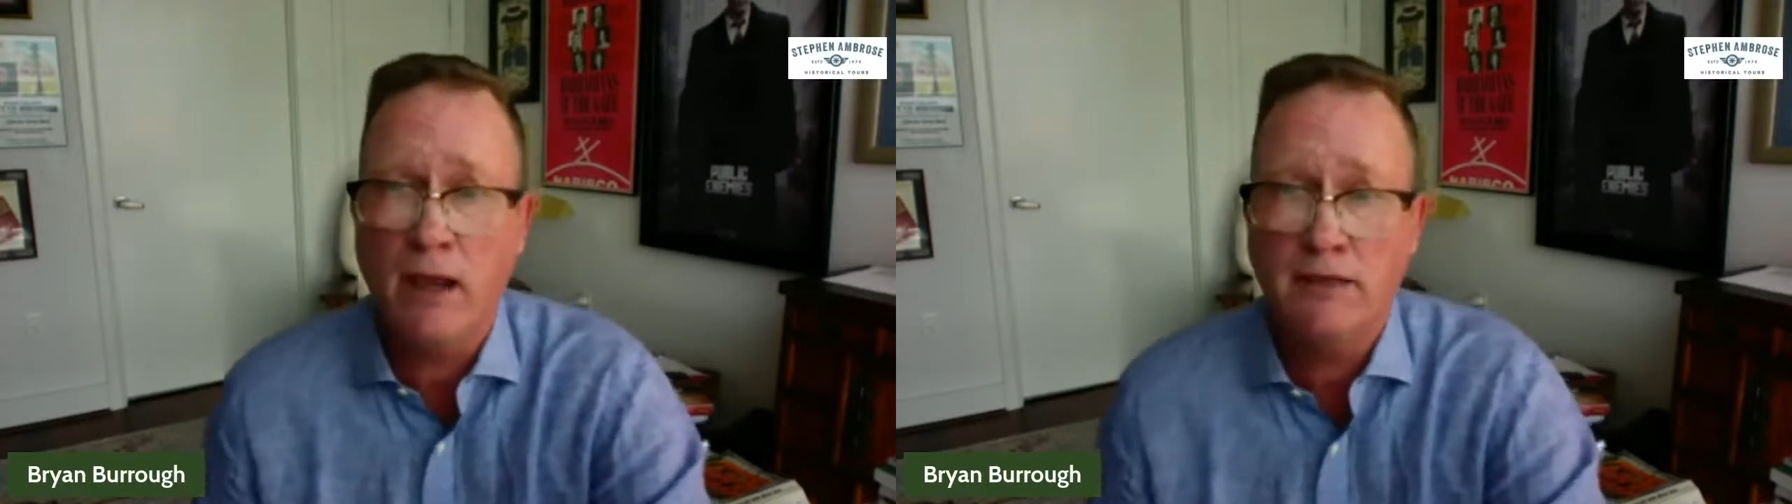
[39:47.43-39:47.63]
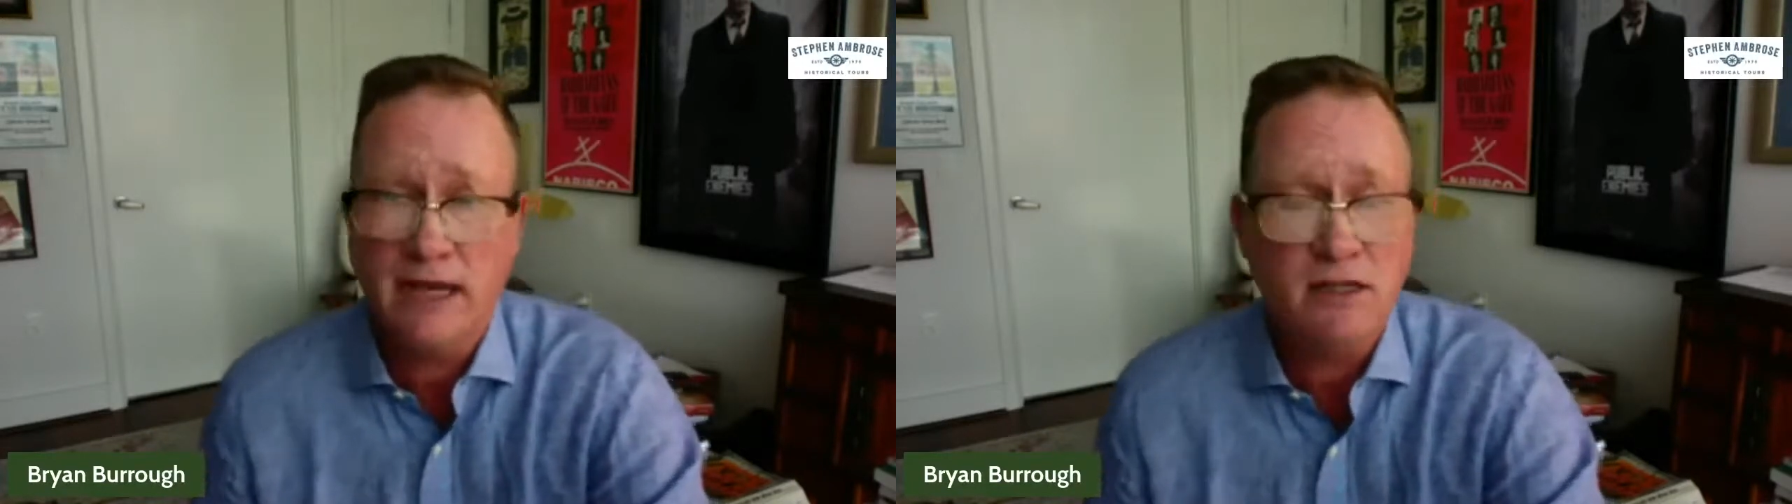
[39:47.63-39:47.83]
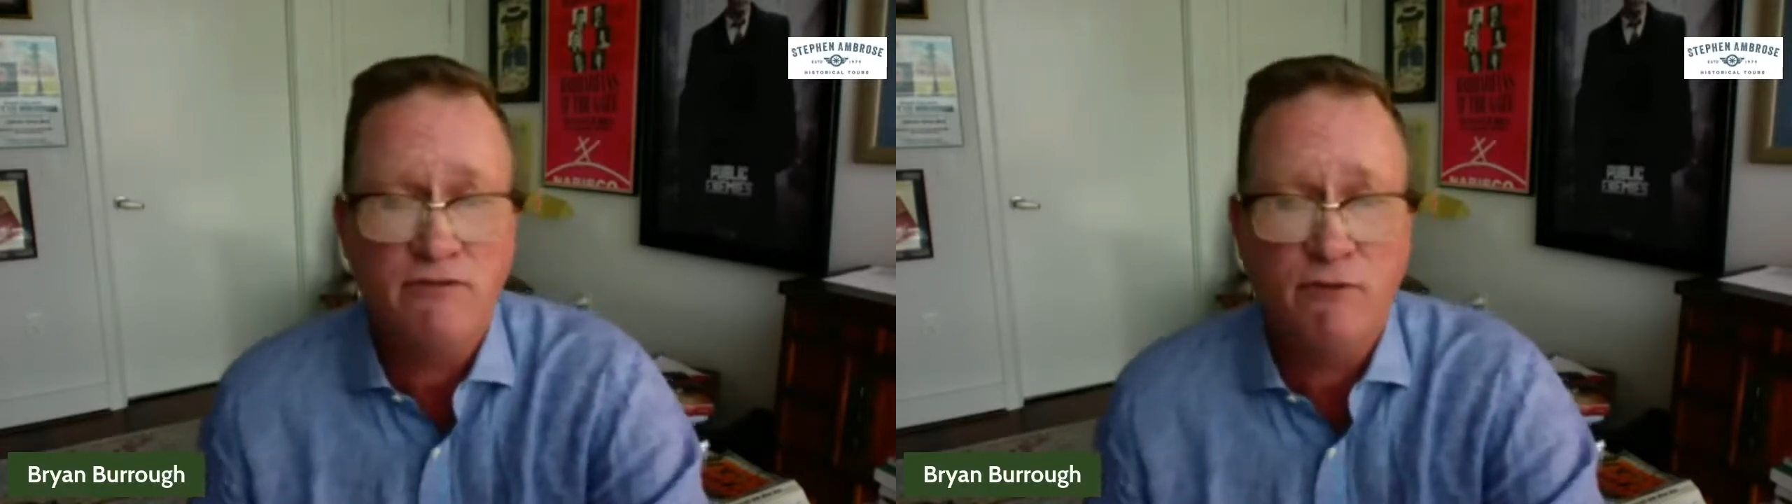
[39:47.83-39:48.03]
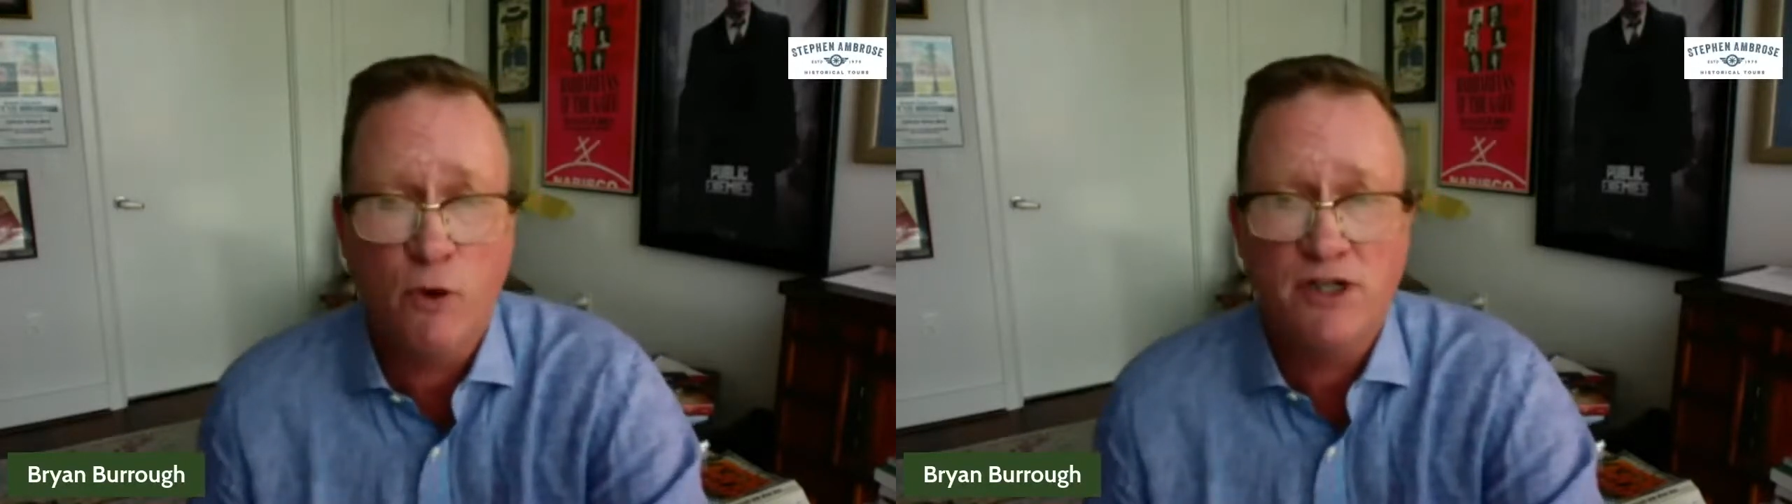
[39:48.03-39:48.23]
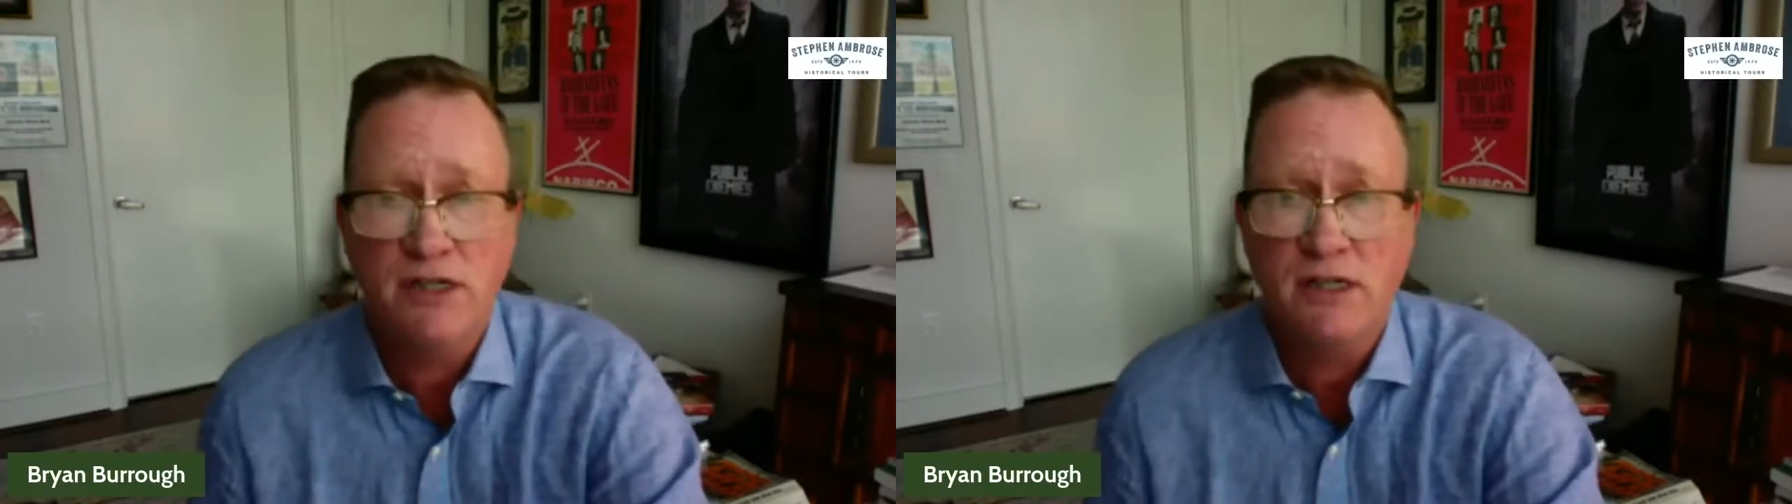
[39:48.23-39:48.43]
and Texan
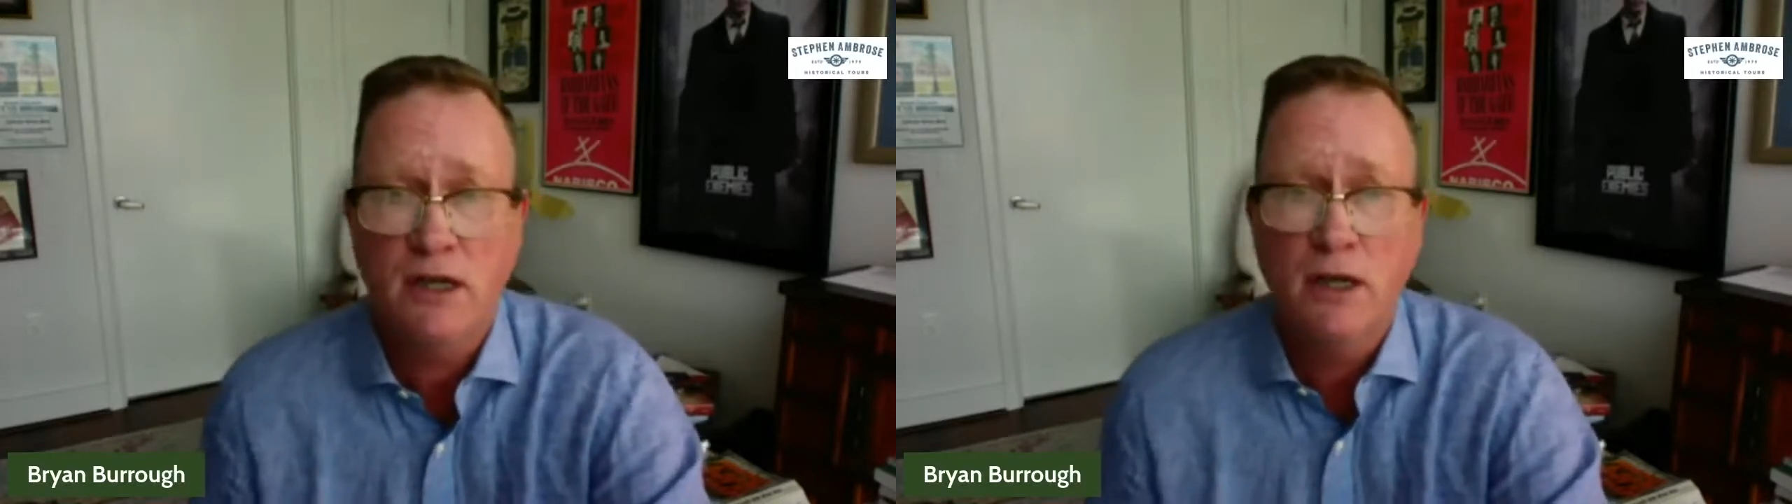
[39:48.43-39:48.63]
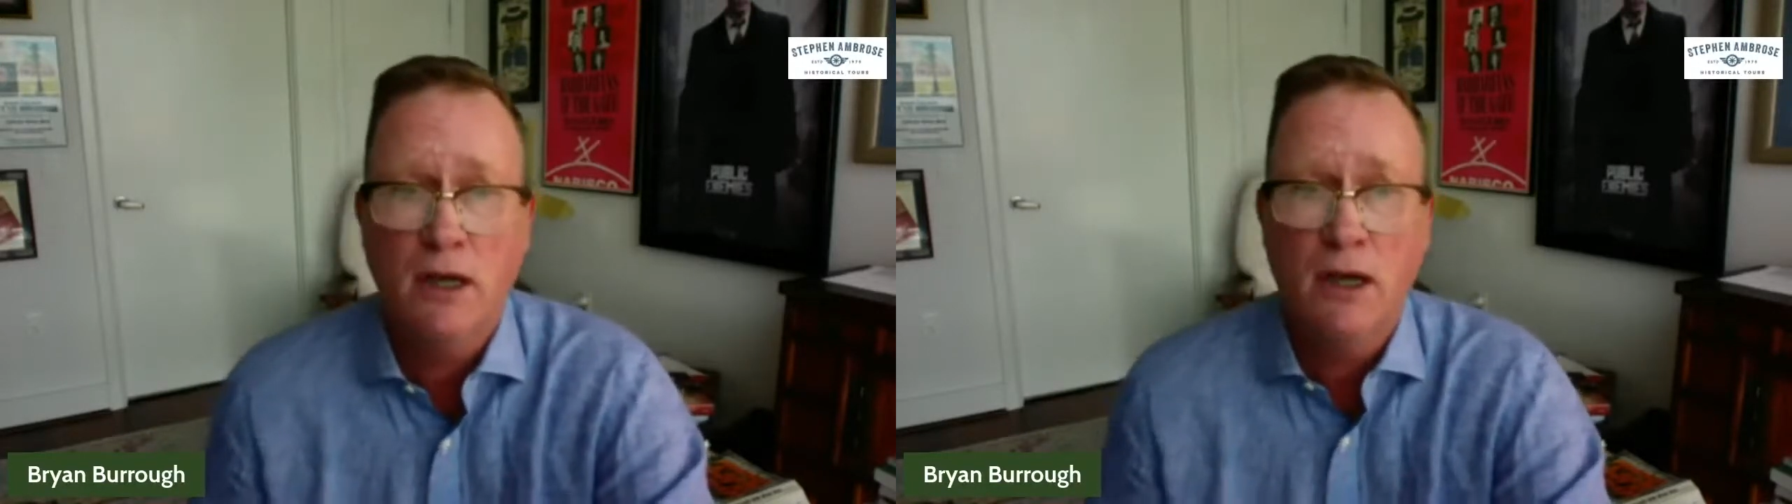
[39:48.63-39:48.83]
forces